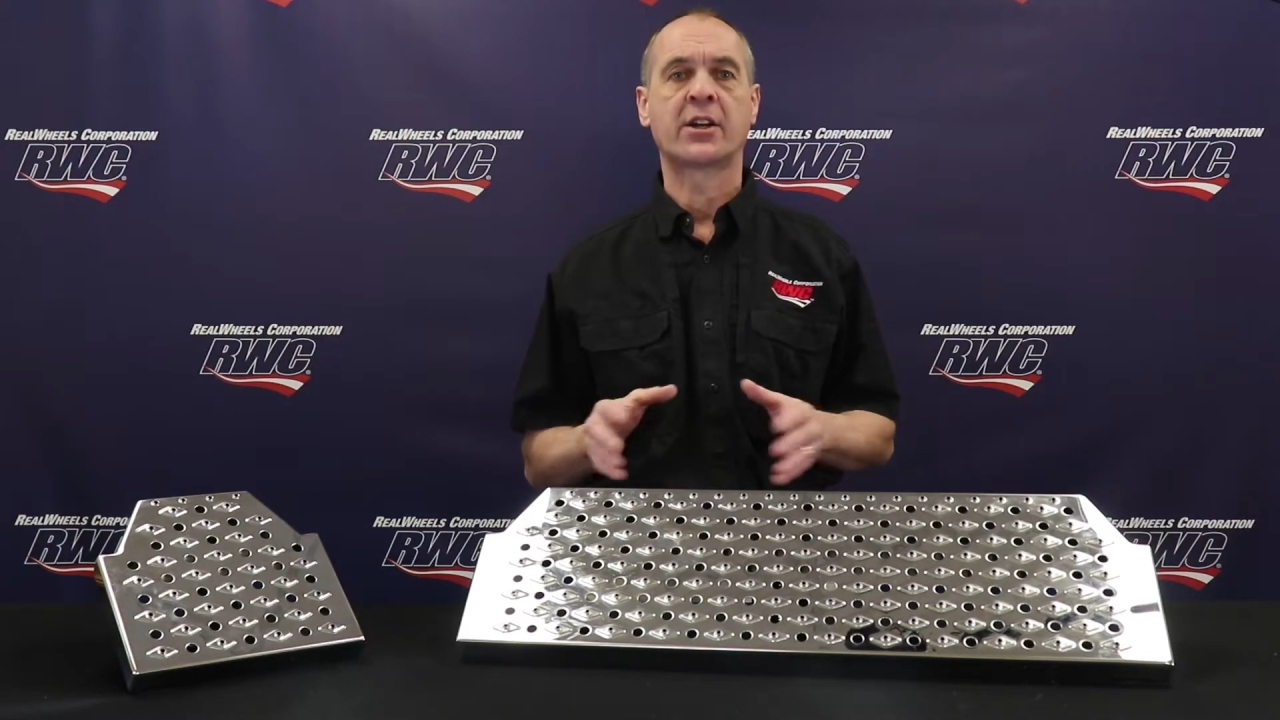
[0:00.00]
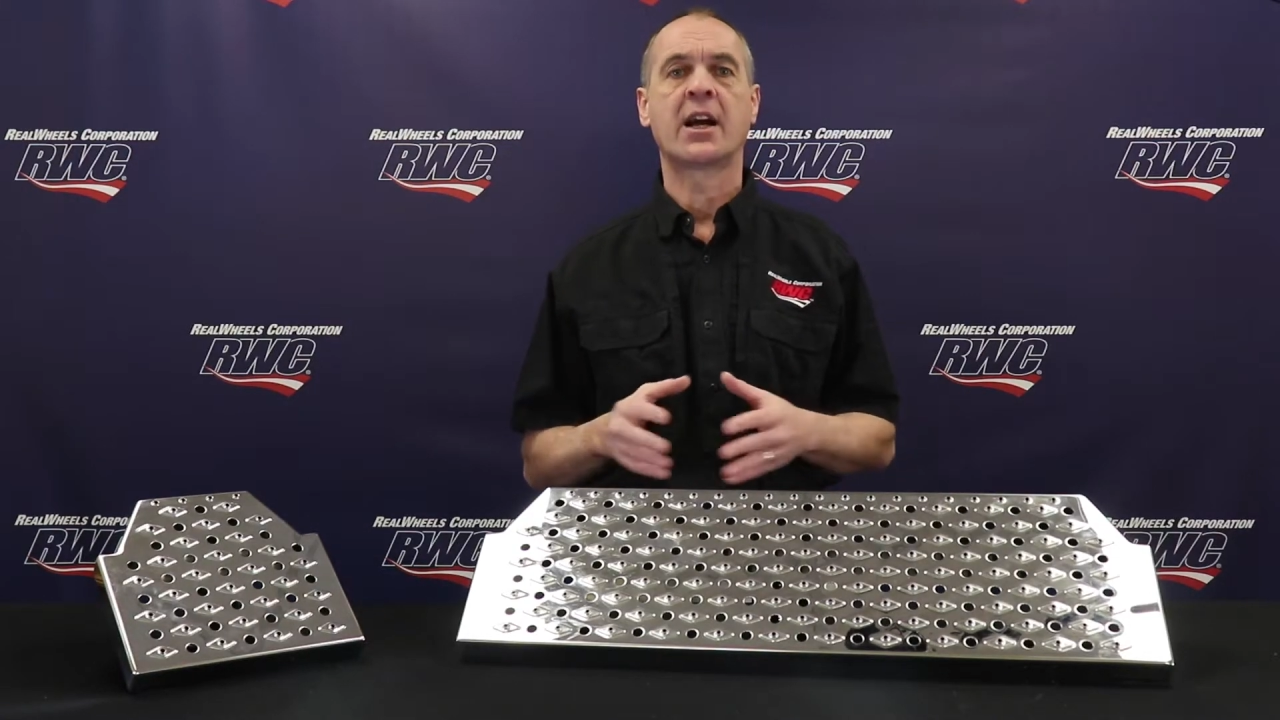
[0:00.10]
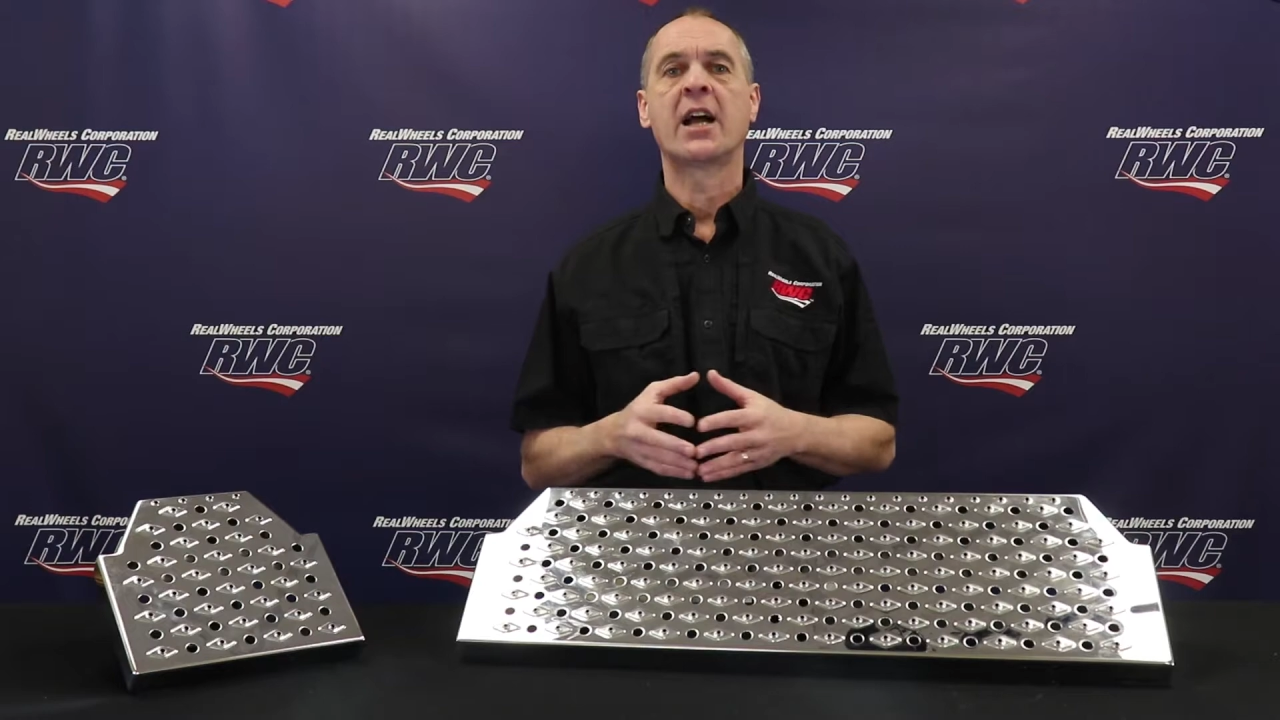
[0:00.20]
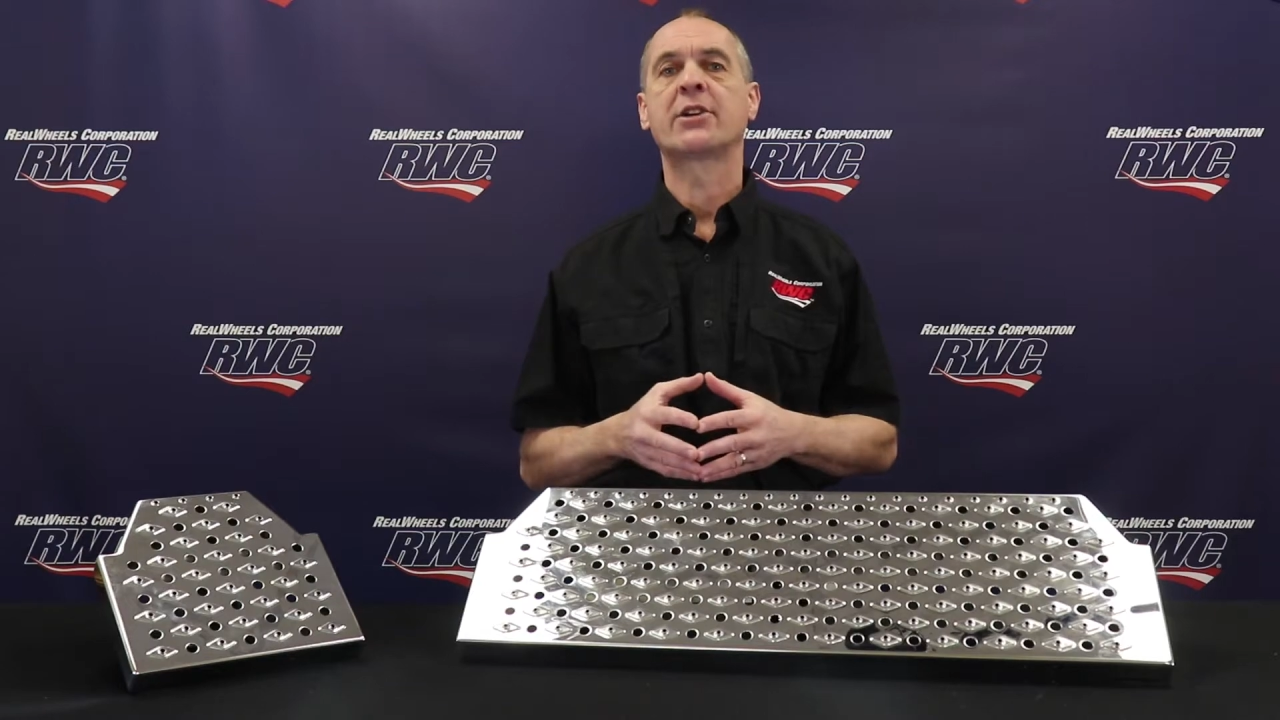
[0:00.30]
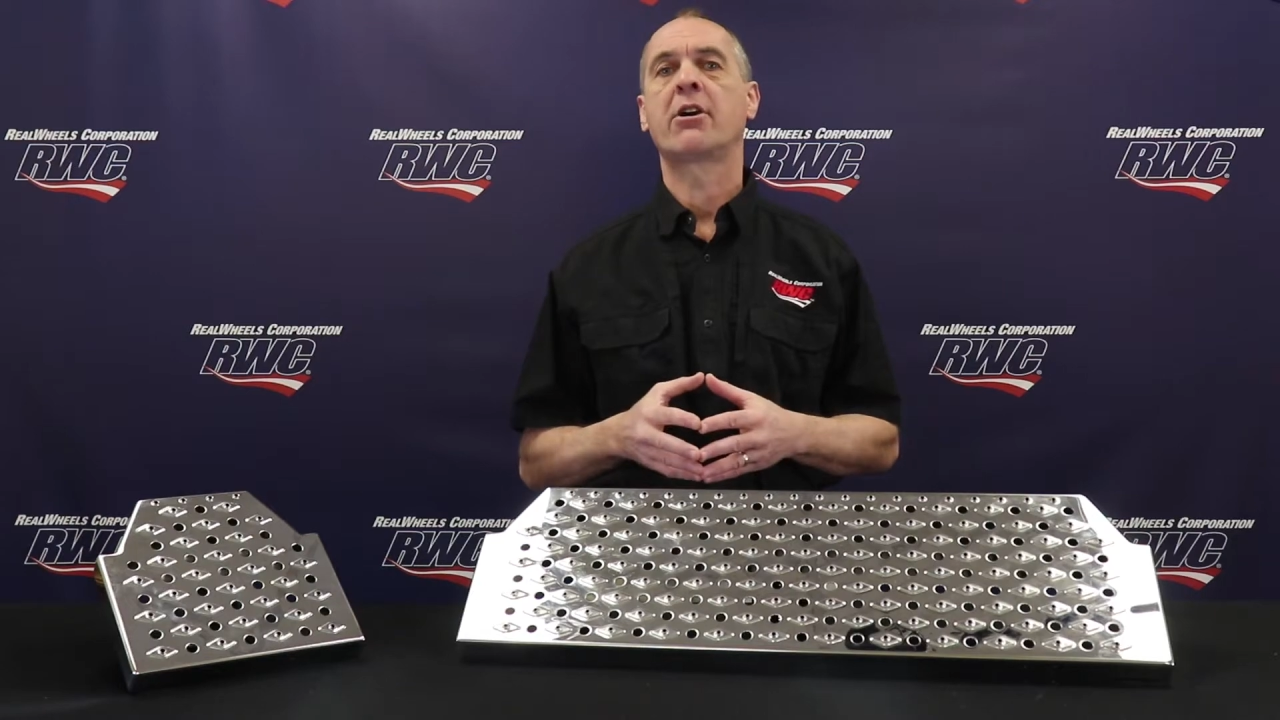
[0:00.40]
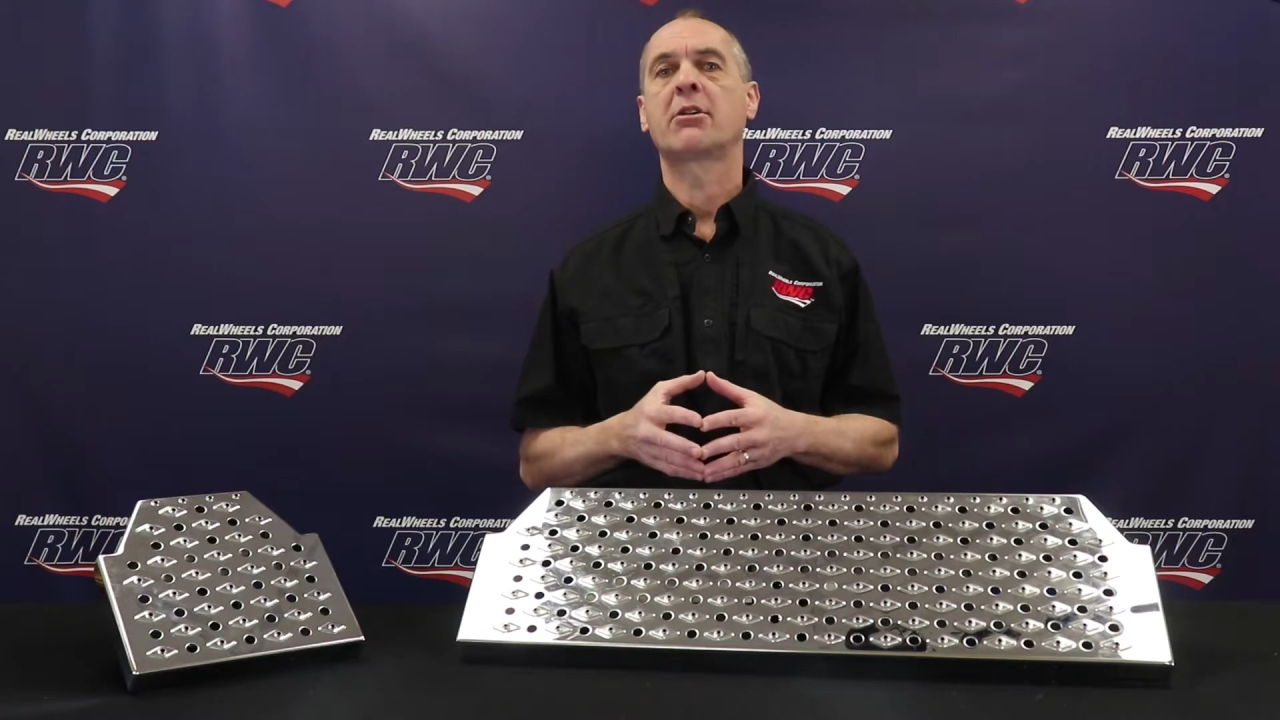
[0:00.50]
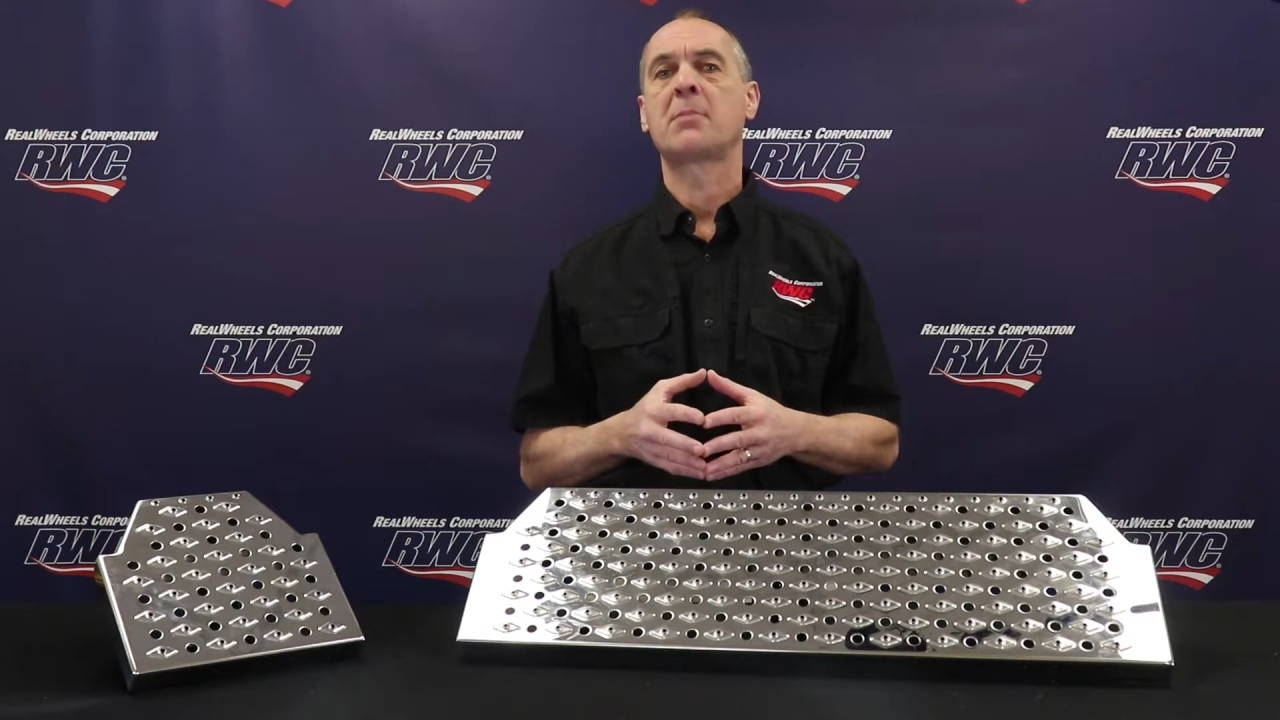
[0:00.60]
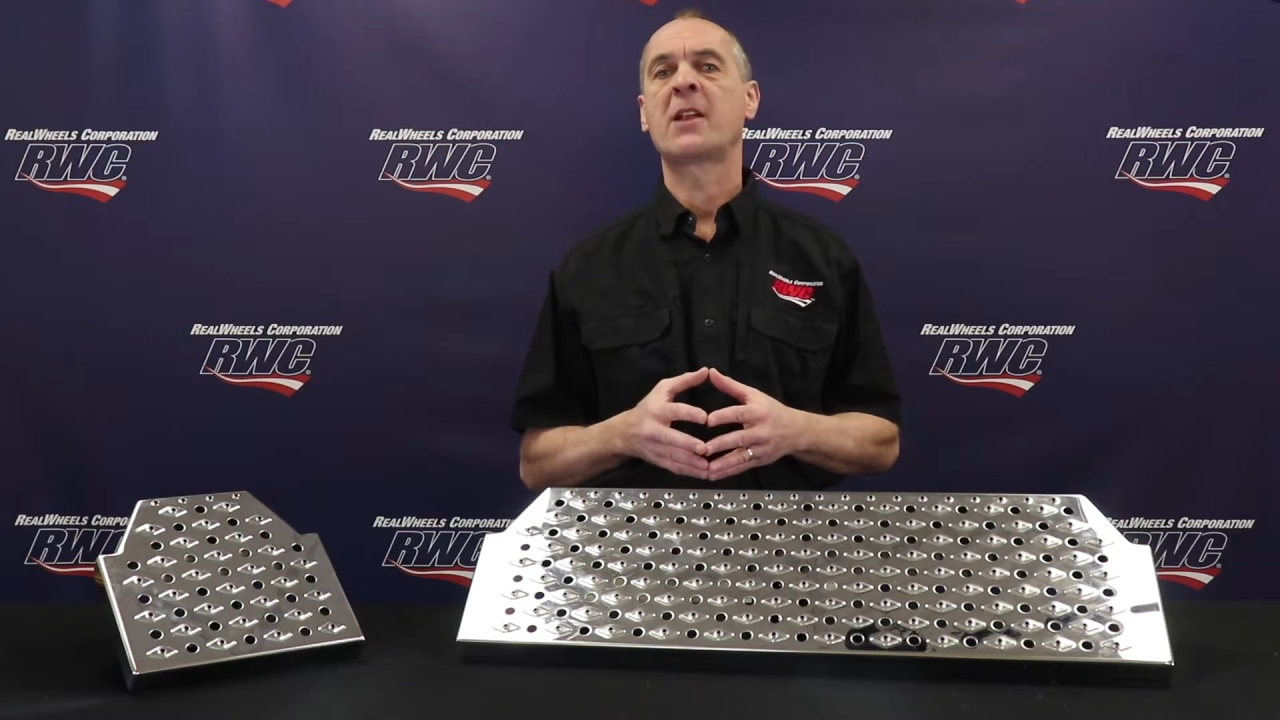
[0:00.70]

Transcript: contract